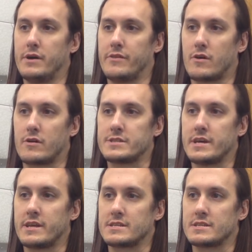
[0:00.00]
But there are
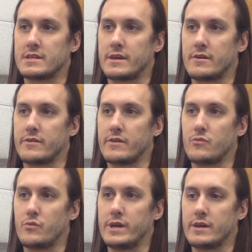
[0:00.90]
settings in there
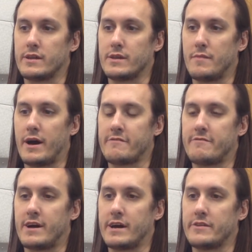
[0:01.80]
that we can
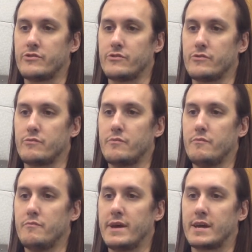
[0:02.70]
modify to
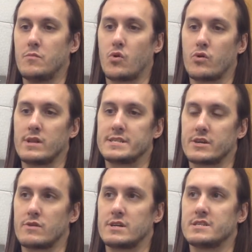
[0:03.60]
make it more or
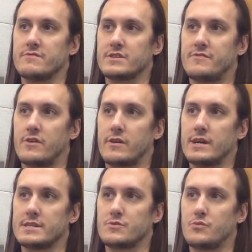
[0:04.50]
less aggressive as far
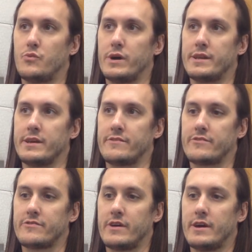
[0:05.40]
as what
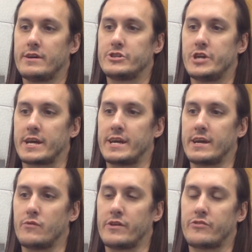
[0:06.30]
it's
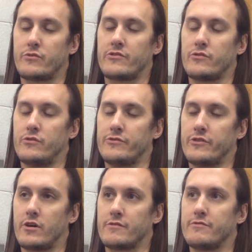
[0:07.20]
checking and what its thresholds
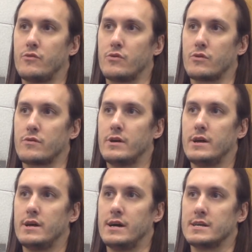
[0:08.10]
are for
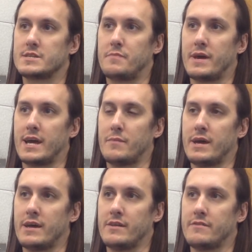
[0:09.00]
spam
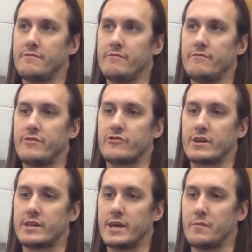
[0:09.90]
and
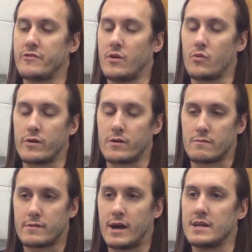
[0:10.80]
phishing attempts, and we're
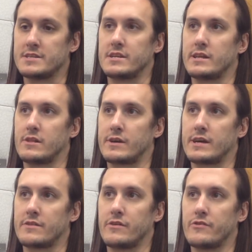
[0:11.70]
constantly
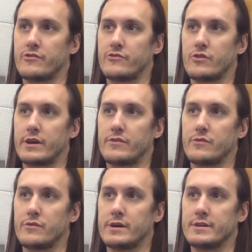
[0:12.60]
looking at those and trying
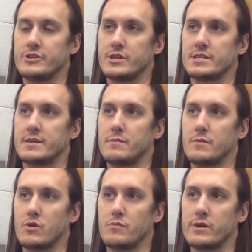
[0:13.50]
to adjust them
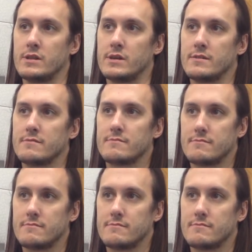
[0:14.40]
appropriately.